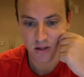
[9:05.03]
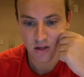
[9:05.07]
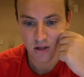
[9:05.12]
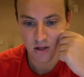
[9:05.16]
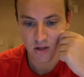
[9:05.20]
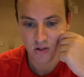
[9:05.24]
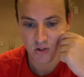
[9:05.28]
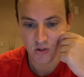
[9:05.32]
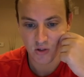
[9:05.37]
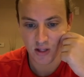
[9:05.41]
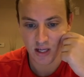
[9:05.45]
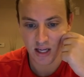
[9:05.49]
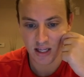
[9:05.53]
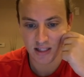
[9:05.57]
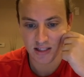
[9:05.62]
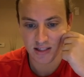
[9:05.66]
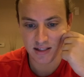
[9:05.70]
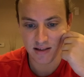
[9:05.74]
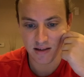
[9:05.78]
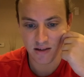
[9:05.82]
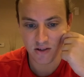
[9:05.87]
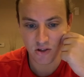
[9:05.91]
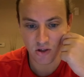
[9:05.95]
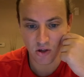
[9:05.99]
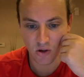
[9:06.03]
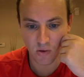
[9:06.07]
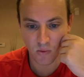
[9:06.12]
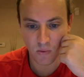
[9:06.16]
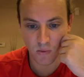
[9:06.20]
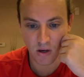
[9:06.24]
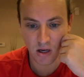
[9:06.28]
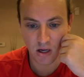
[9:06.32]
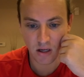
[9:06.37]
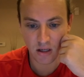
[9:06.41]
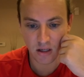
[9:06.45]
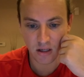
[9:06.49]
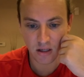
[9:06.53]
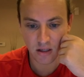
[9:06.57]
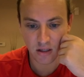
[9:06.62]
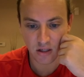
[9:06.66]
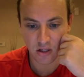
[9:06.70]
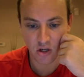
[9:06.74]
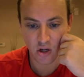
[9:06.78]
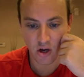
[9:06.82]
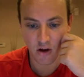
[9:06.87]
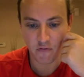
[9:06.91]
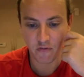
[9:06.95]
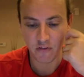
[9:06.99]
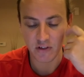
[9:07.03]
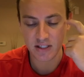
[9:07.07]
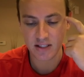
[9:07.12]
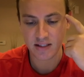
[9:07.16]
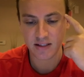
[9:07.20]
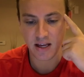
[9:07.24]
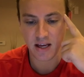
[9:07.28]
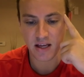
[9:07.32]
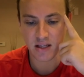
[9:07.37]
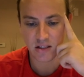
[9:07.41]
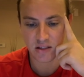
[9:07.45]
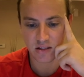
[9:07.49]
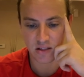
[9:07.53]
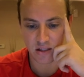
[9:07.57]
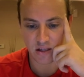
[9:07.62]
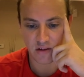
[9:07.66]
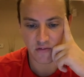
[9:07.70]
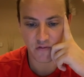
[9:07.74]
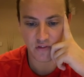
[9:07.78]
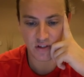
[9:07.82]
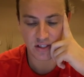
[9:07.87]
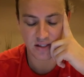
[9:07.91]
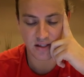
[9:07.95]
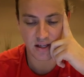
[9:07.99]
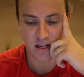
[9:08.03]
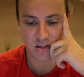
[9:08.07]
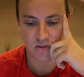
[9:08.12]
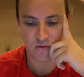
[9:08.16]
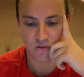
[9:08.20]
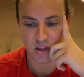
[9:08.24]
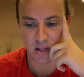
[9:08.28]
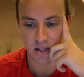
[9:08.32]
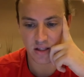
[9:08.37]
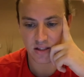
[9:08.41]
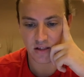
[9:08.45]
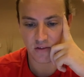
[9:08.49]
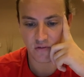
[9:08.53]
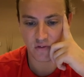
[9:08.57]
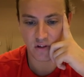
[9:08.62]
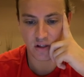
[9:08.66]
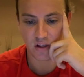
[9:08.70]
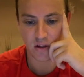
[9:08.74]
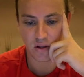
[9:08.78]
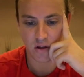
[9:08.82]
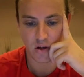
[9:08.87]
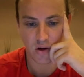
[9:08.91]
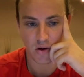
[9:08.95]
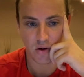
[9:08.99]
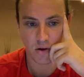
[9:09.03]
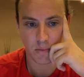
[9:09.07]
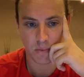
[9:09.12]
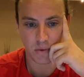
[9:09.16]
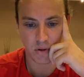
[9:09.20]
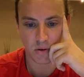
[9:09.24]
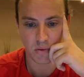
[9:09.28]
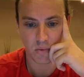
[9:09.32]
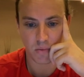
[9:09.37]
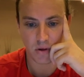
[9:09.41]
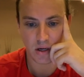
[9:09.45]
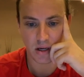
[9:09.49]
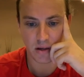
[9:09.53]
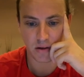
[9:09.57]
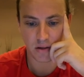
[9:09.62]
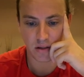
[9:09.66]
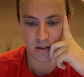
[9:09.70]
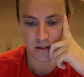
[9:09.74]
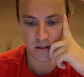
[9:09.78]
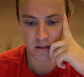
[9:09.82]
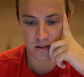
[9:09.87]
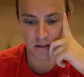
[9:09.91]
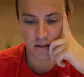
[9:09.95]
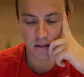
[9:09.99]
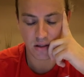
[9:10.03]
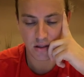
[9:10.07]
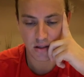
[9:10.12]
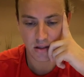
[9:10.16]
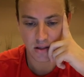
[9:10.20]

So that Ditto one, you know, if it stays relatively low, I'm gonna